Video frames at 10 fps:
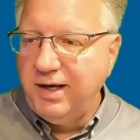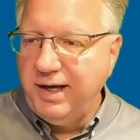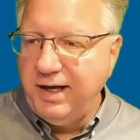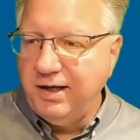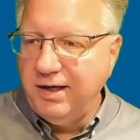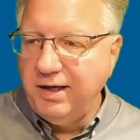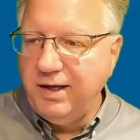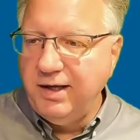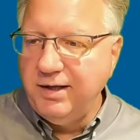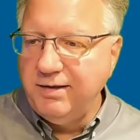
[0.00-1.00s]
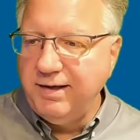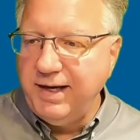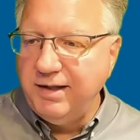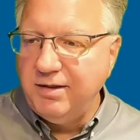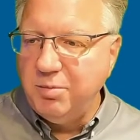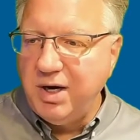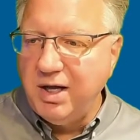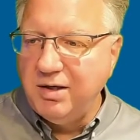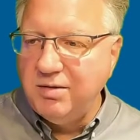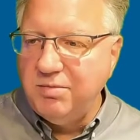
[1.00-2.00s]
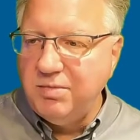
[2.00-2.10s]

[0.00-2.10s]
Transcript: and at the bottom